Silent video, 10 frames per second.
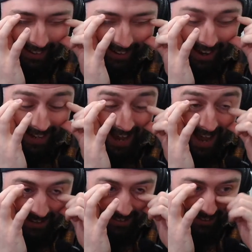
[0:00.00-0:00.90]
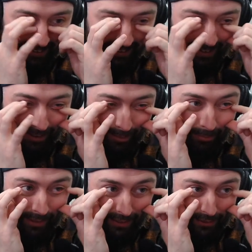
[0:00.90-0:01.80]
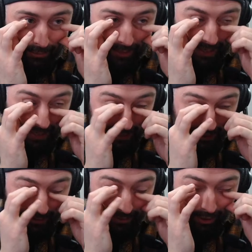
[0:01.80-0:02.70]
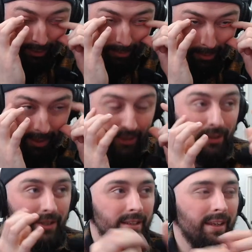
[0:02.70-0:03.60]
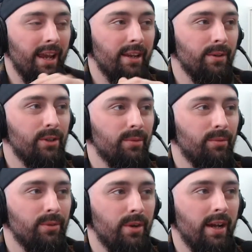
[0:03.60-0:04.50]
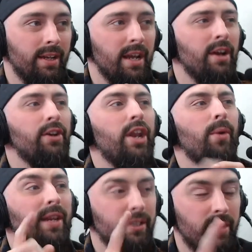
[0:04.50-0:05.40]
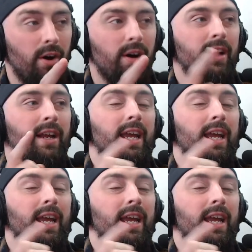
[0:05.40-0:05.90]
I can, but it's really uncomplimentary to the Games Workshop rules writers. No, it's not.